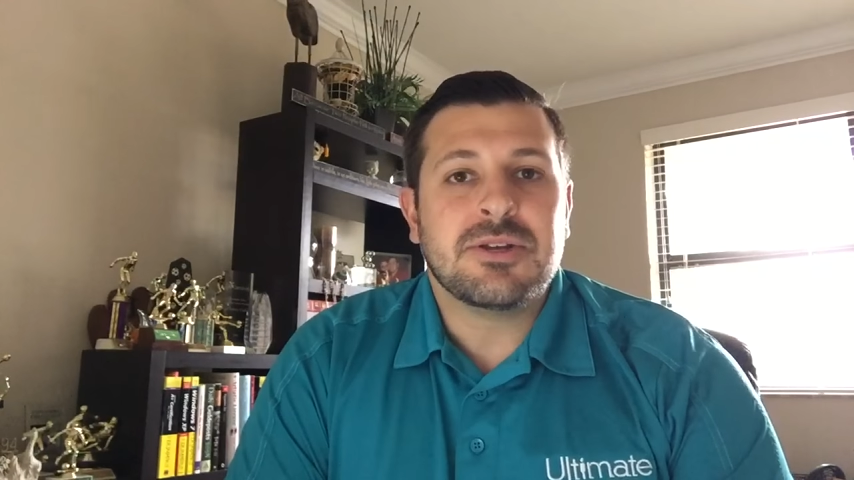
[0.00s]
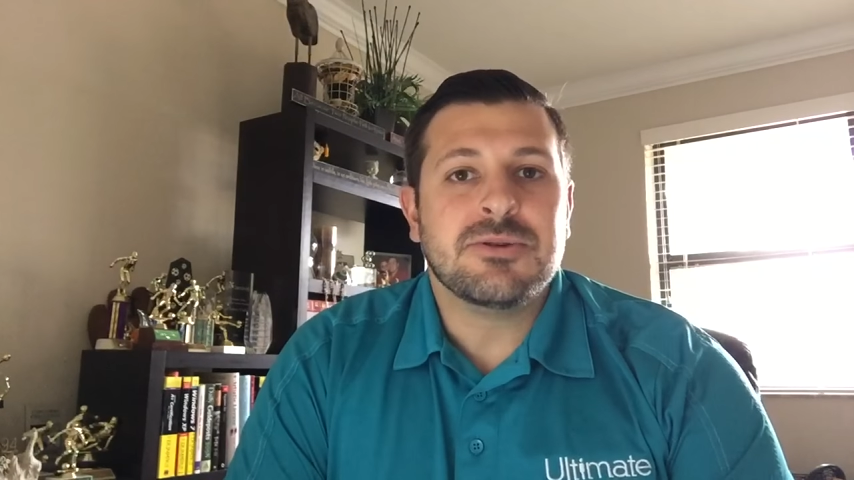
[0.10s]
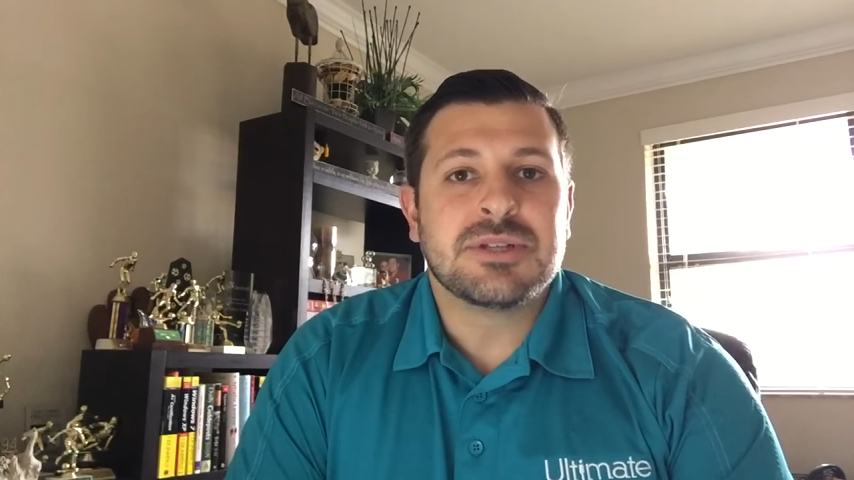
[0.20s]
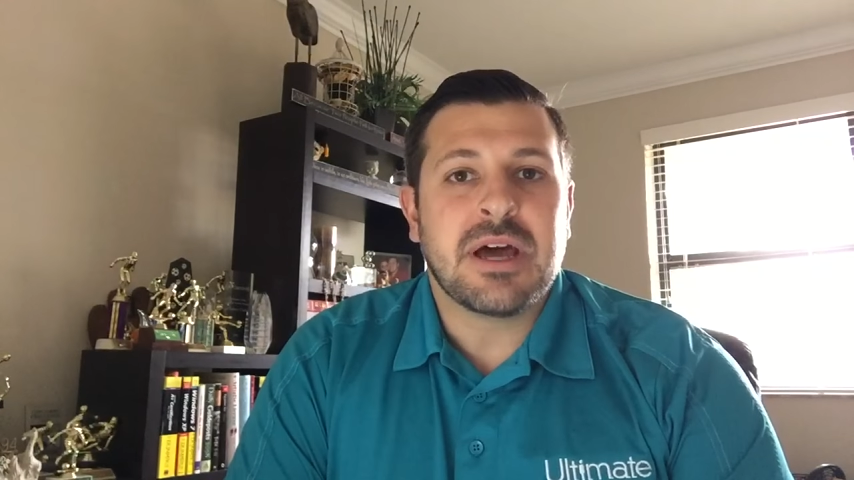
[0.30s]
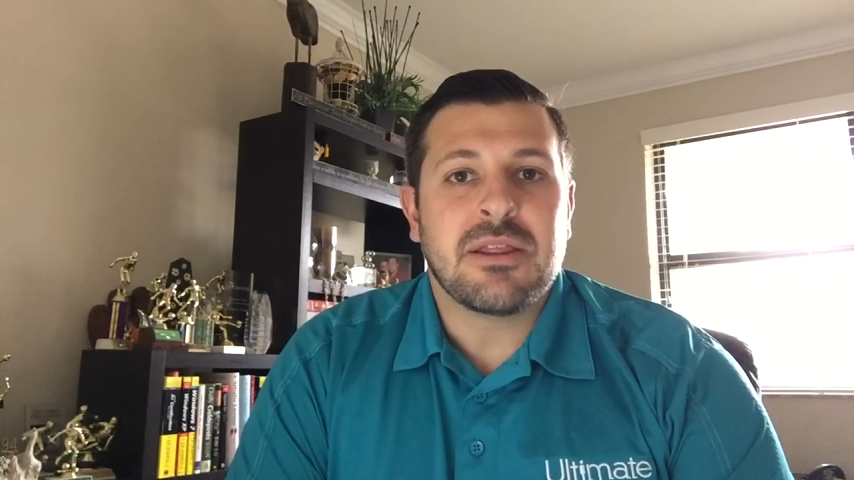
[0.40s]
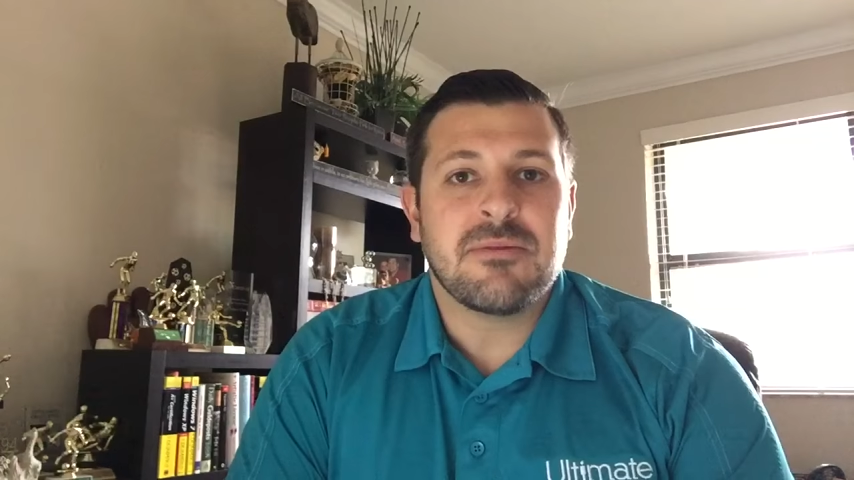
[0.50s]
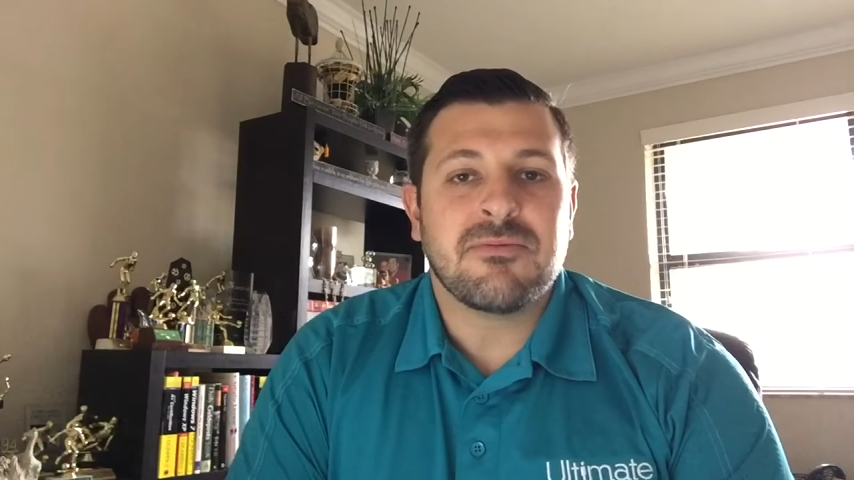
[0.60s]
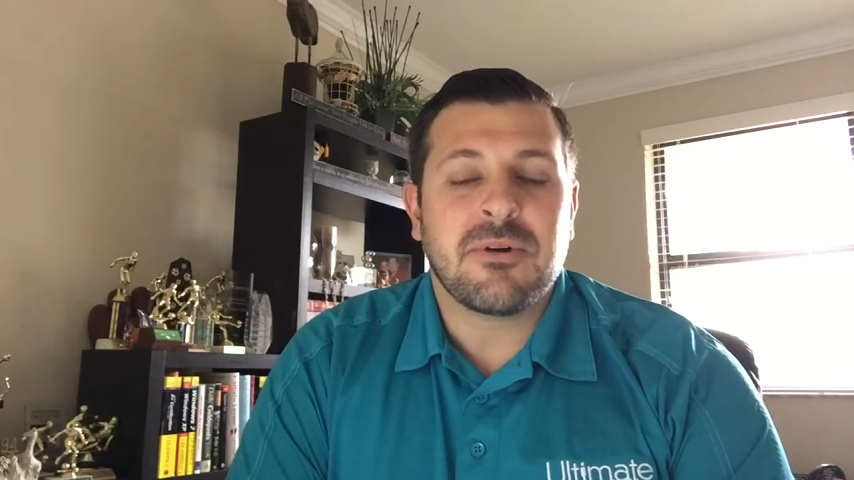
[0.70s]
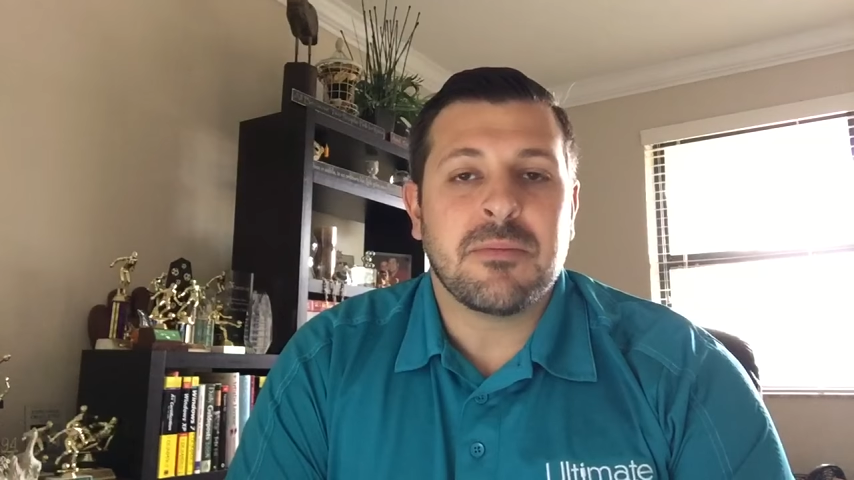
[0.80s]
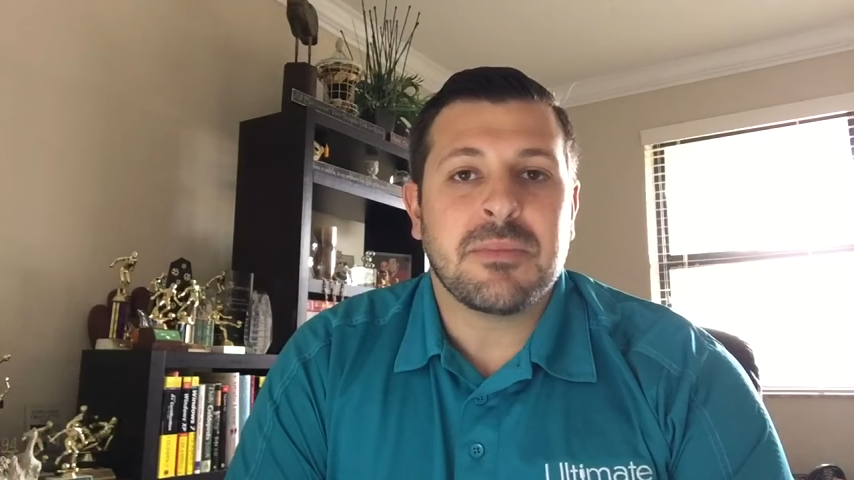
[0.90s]
use out of them
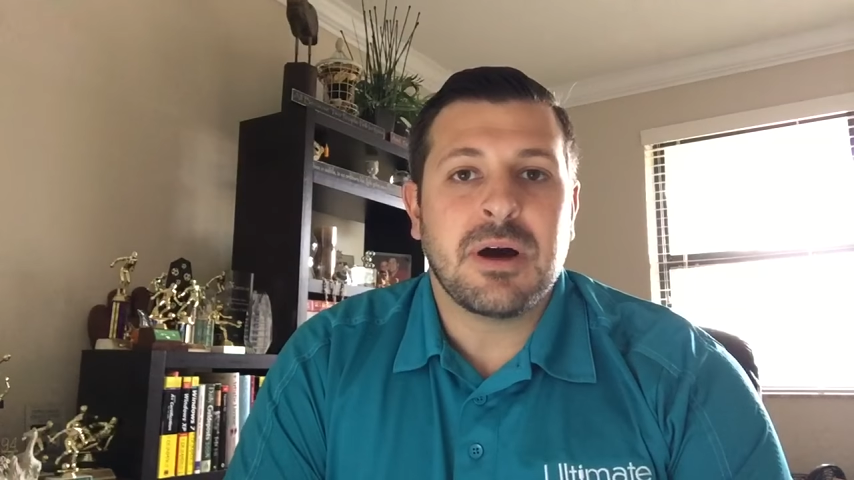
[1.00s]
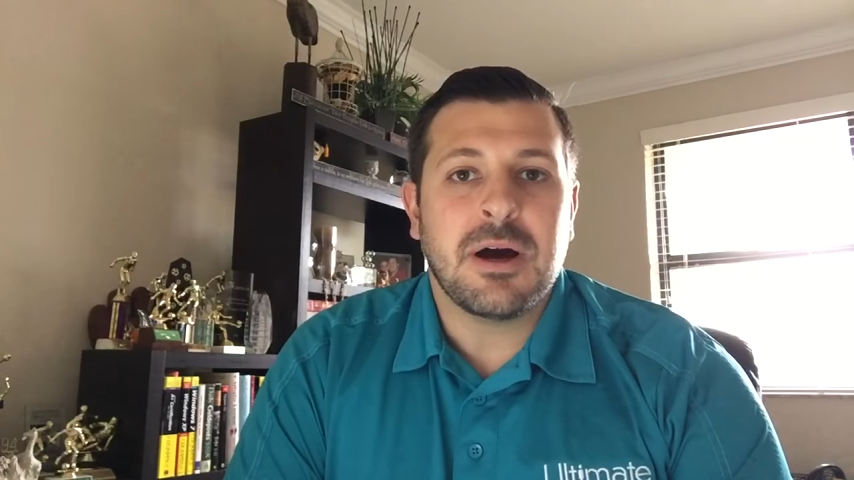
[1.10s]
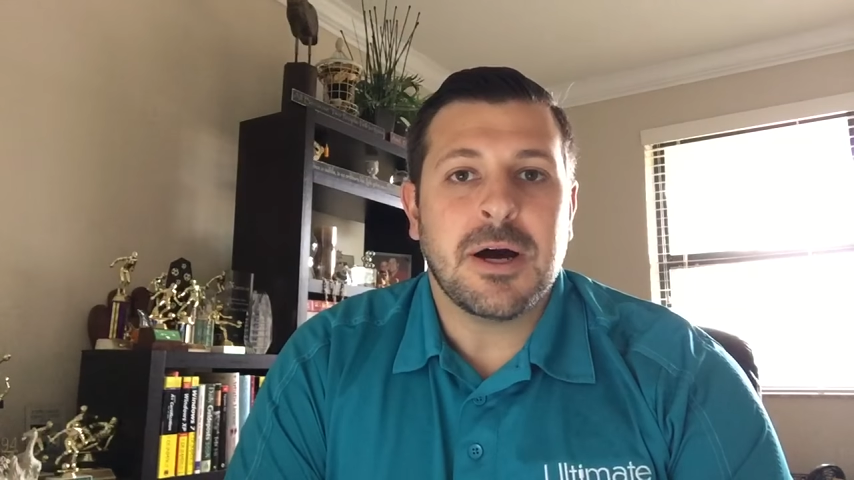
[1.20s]
from.